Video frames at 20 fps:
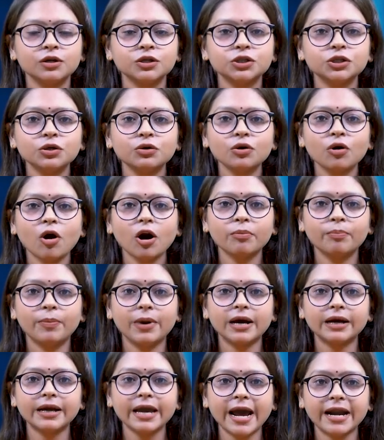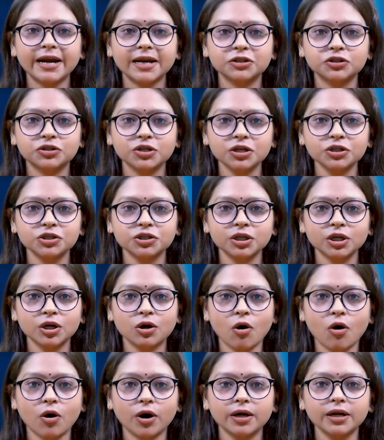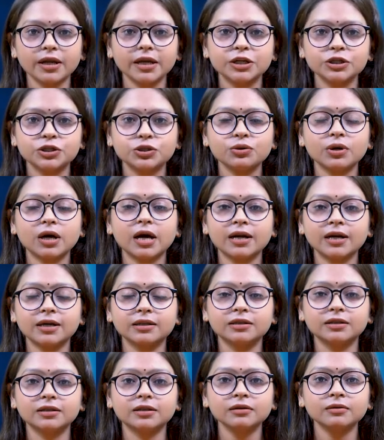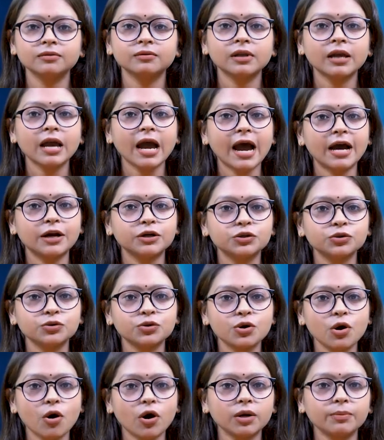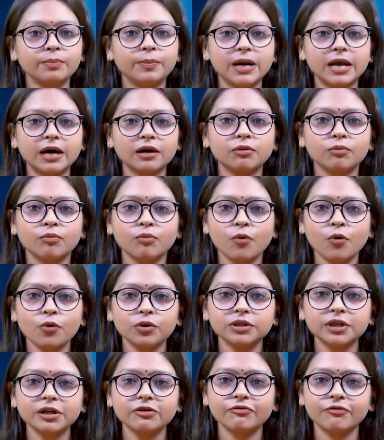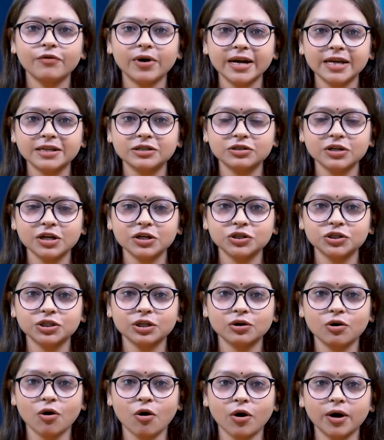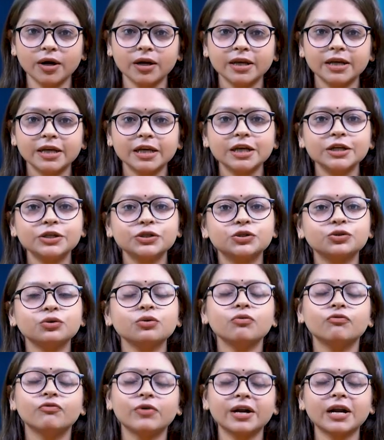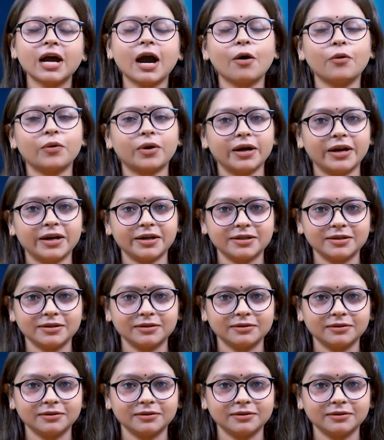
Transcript: Do not plug an extension cord into another and do not plug more than one extension cord into one outlet.